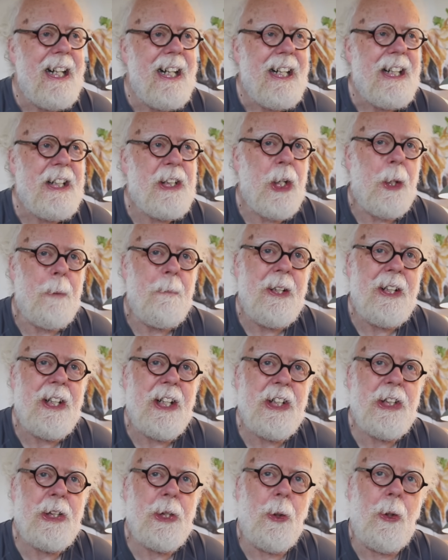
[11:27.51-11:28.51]
he told me
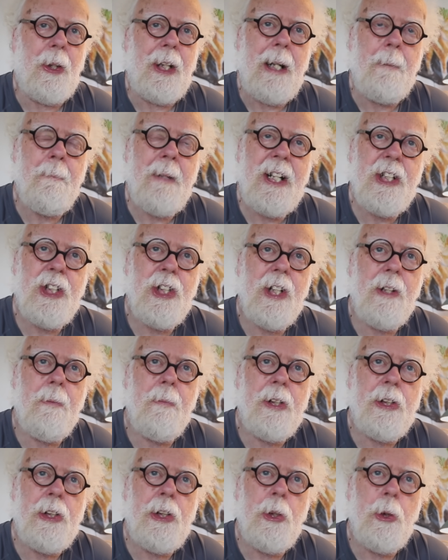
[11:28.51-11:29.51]
this story. Imagine
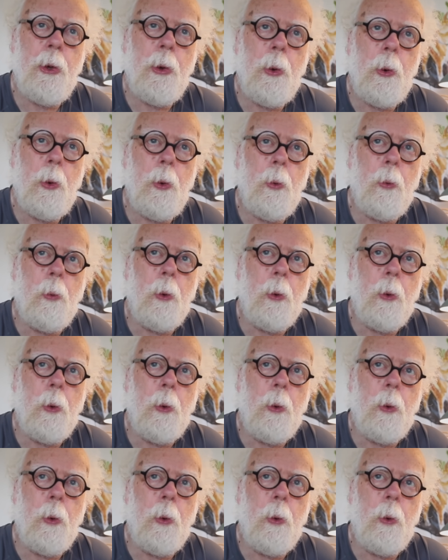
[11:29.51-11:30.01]
you